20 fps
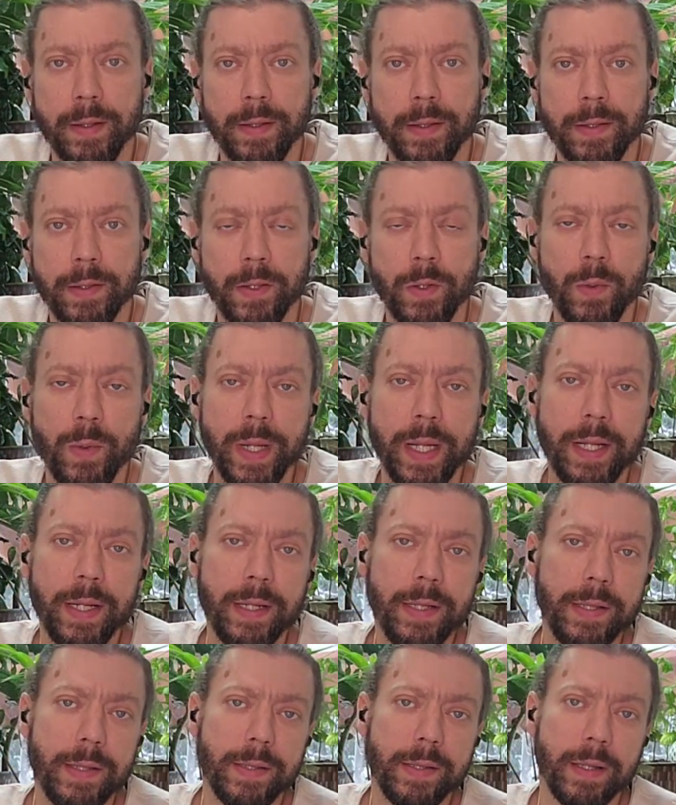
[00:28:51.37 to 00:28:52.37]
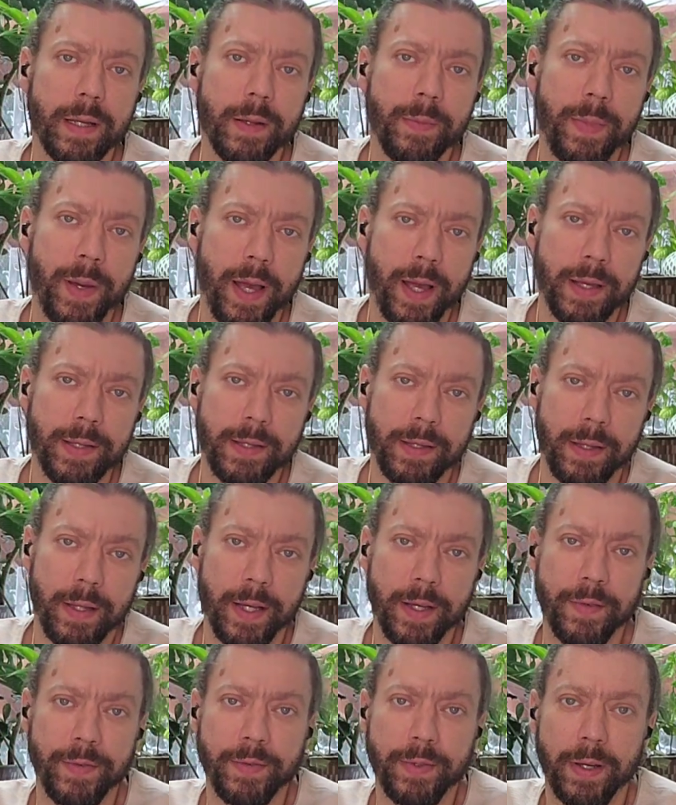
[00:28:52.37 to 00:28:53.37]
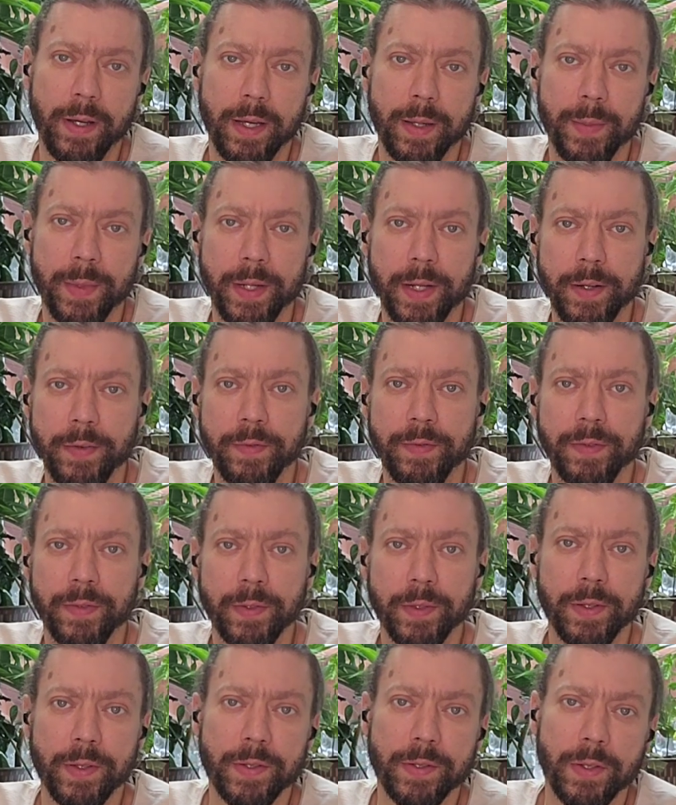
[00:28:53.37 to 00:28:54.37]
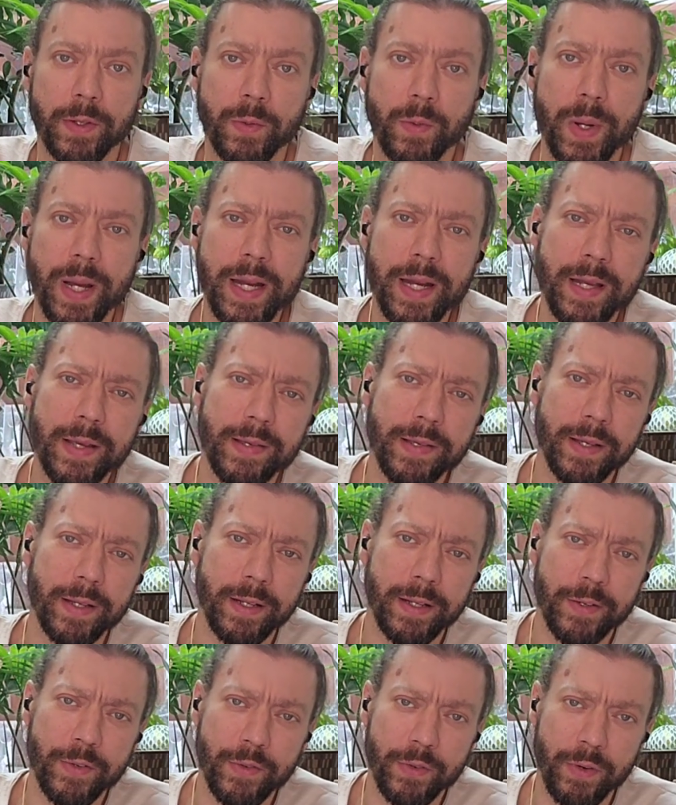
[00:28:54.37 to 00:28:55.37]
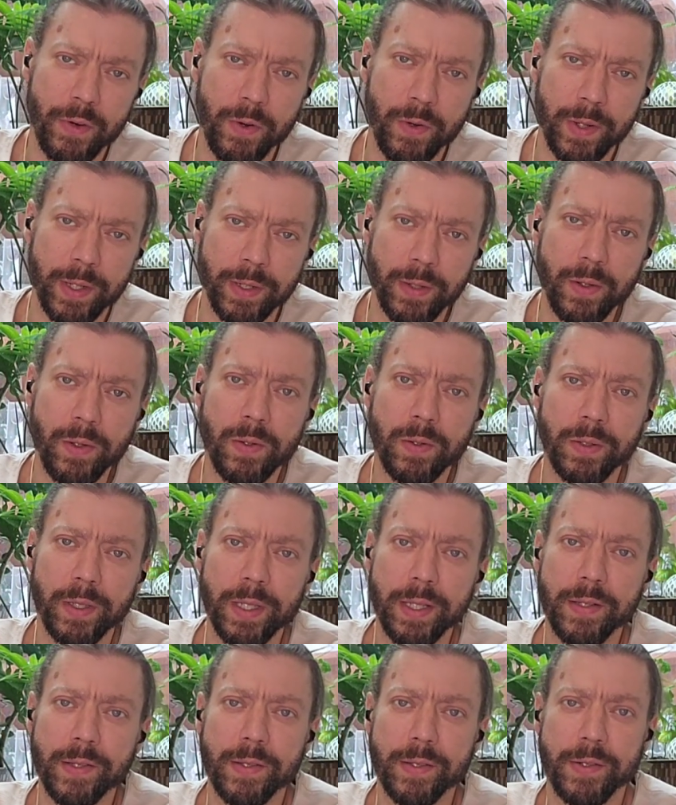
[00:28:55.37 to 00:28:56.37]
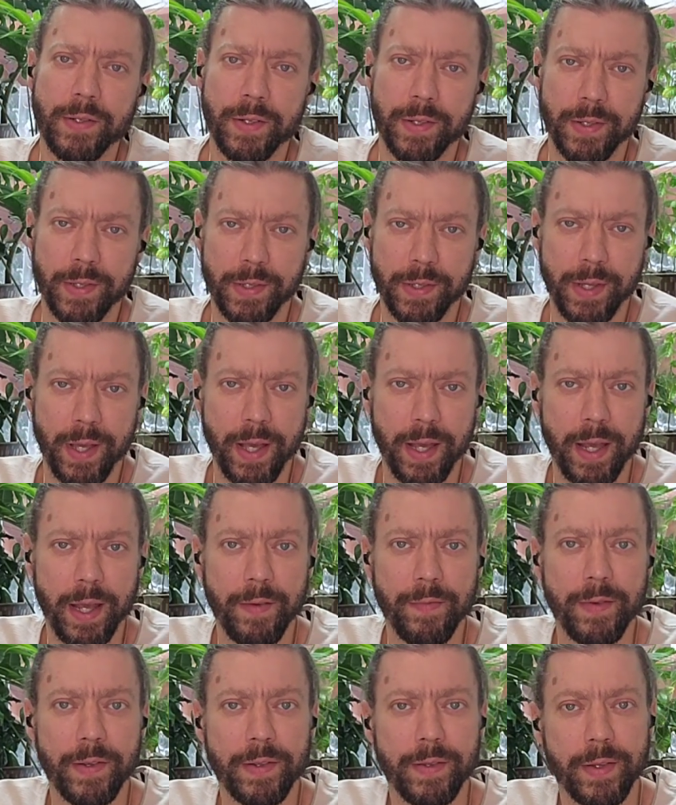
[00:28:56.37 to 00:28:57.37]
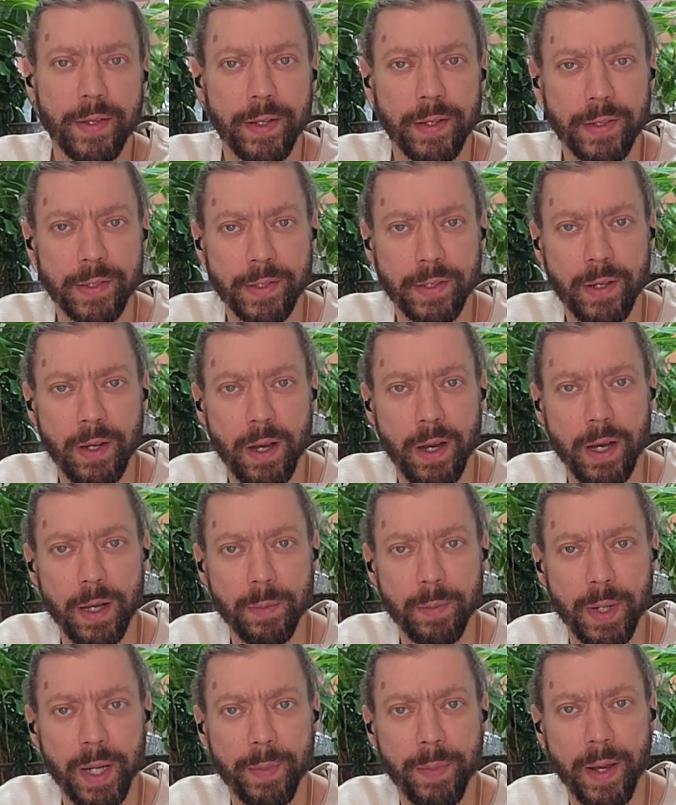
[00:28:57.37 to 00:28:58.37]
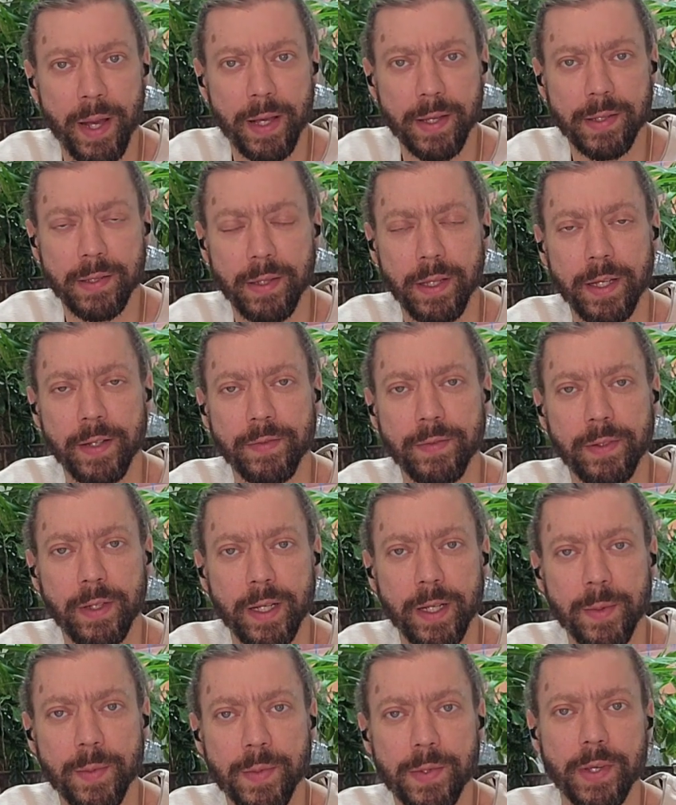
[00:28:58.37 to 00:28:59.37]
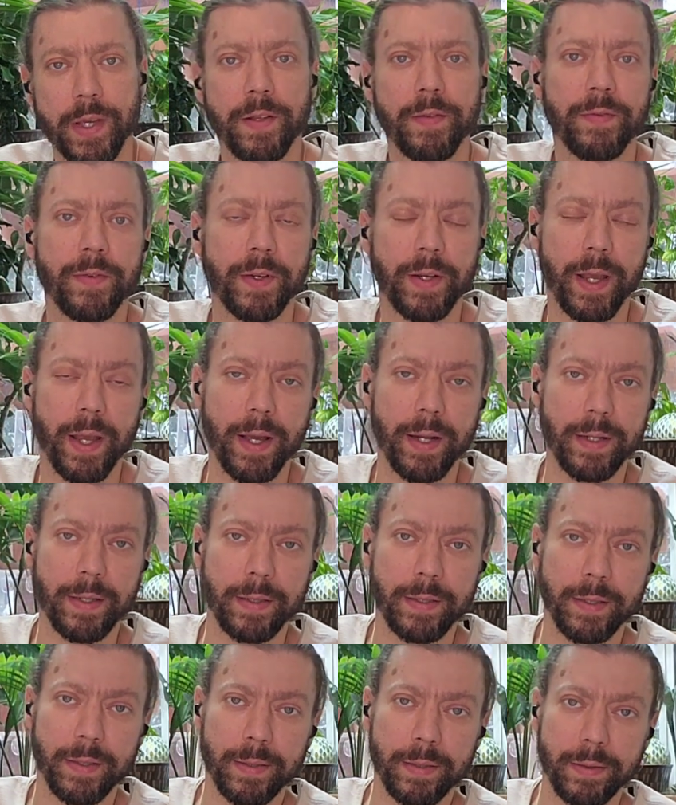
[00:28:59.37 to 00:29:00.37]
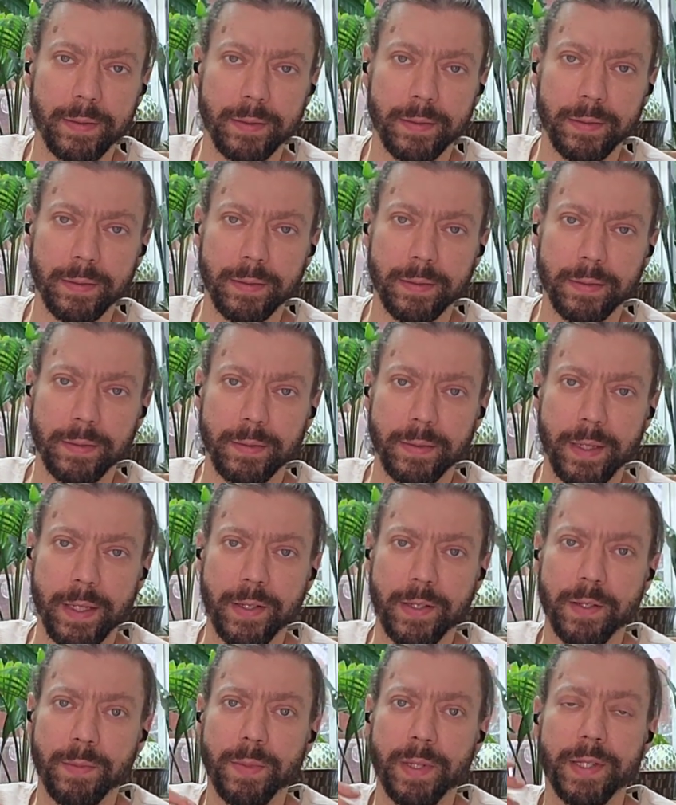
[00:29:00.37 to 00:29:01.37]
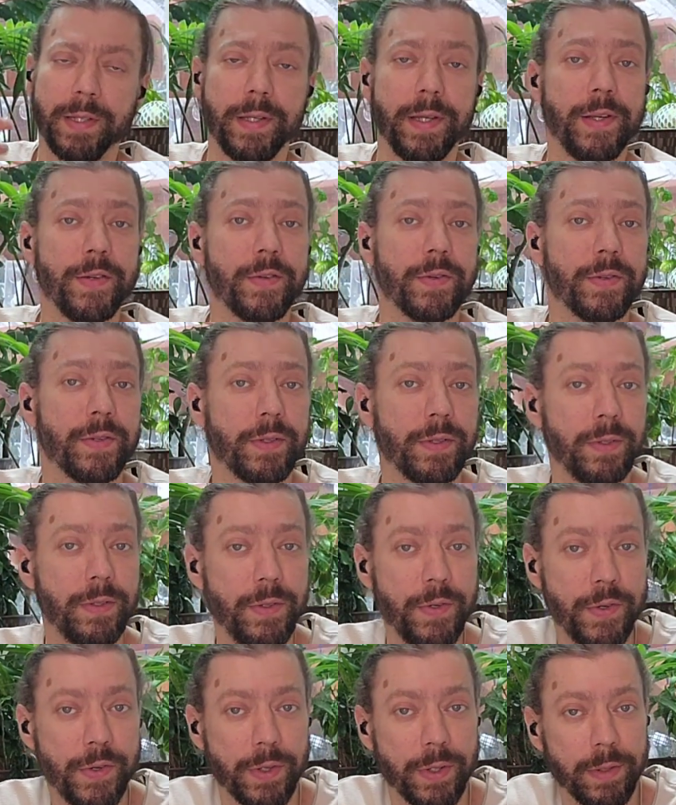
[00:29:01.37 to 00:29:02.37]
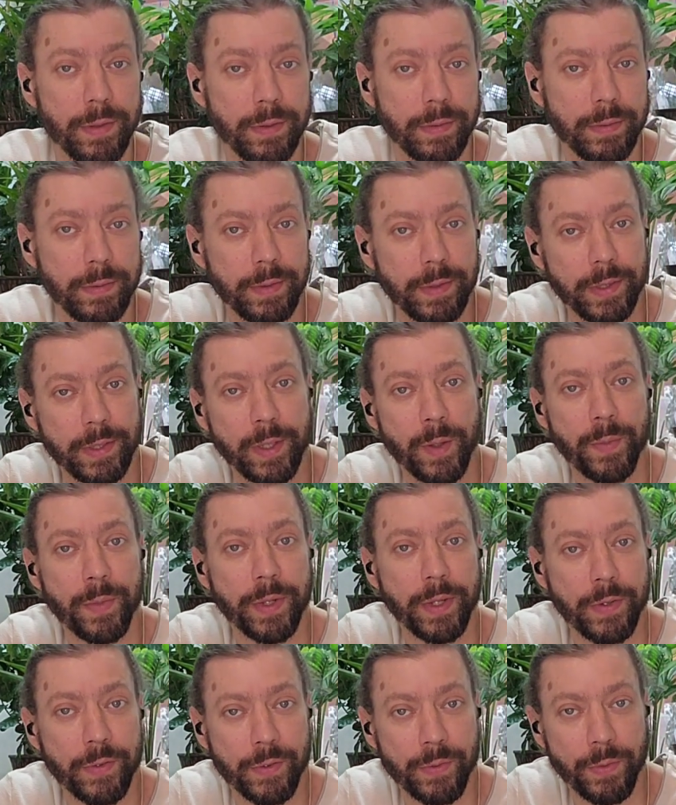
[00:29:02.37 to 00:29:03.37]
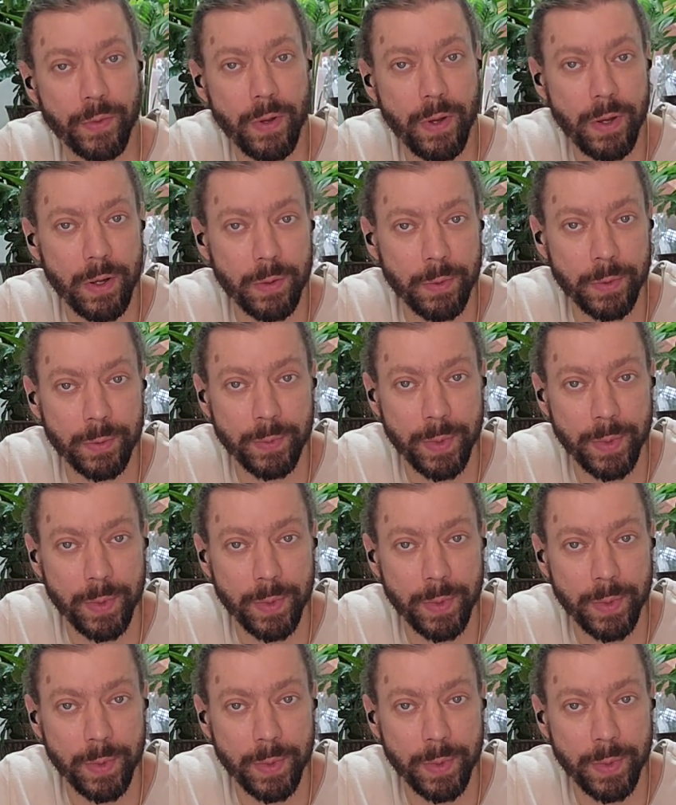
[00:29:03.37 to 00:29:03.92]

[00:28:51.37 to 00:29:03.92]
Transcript: So when is a past lifetime an influence, or when is it controlling? Oh, let's just say everything is caught by past lifetimes and forget it. It's a much easier solution. Something is wrong with